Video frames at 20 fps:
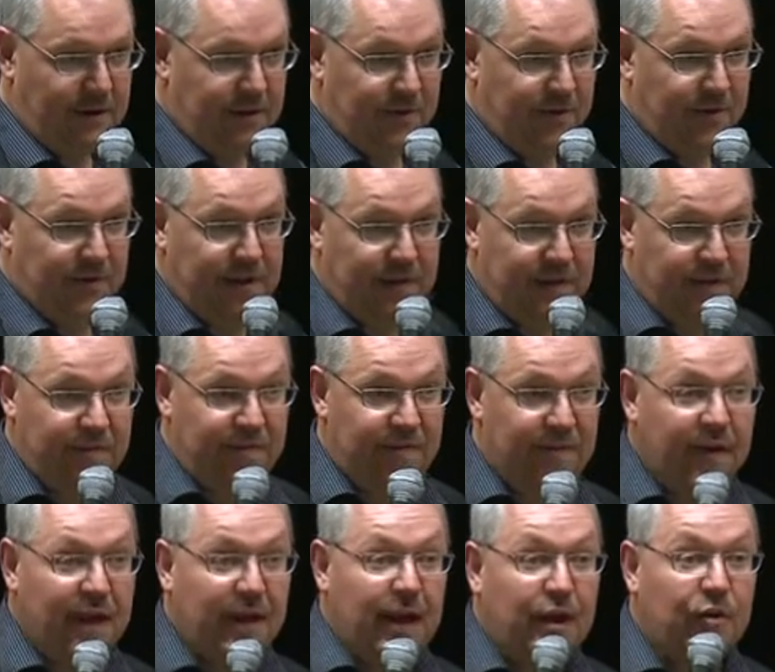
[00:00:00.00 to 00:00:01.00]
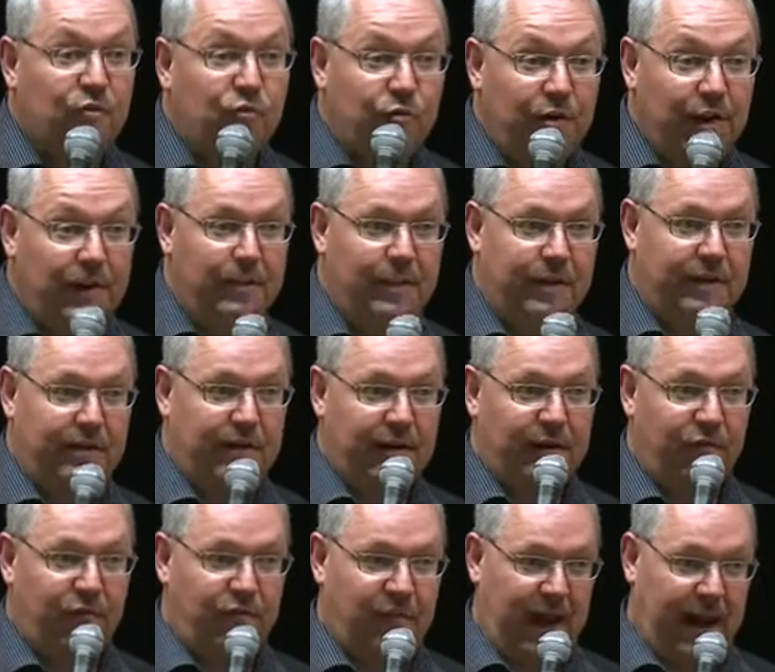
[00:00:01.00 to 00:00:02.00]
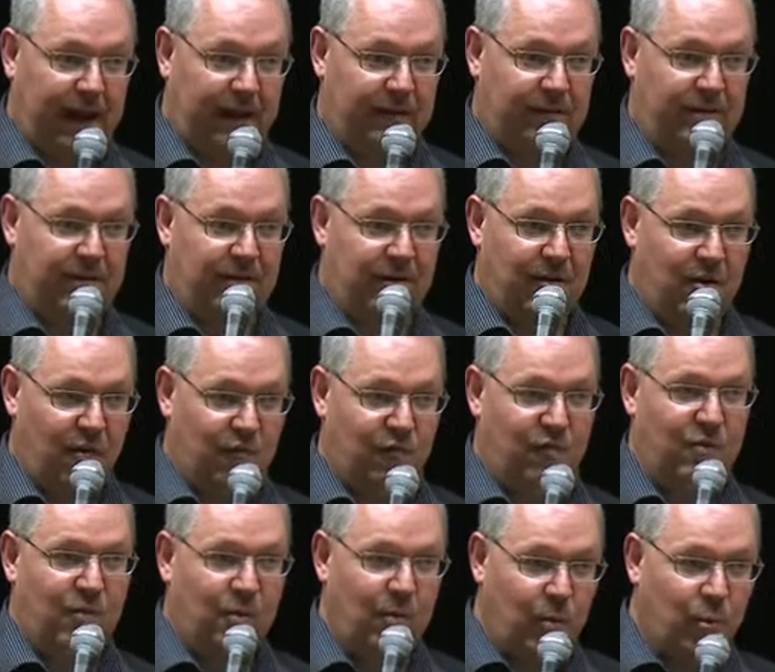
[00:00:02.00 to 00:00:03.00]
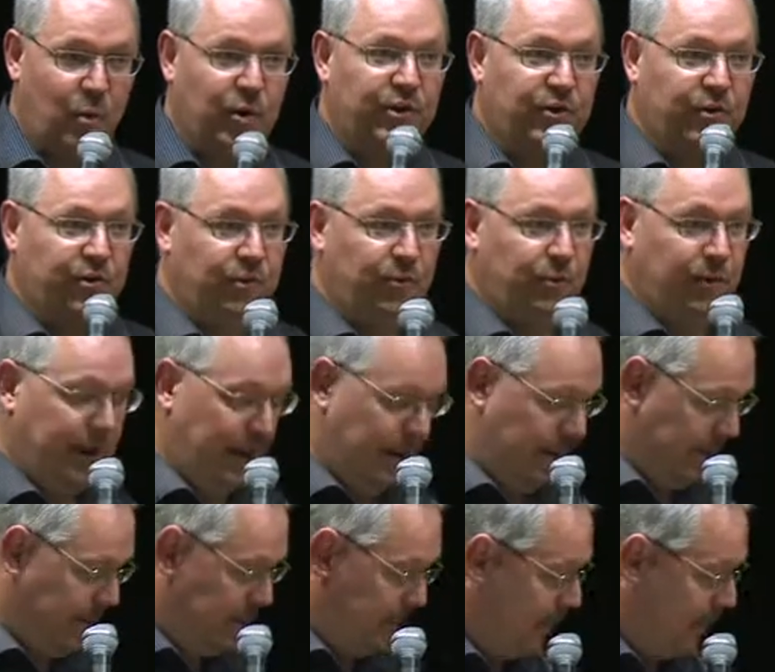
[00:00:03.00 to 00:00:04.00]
So that's a treatment effect of what you do here.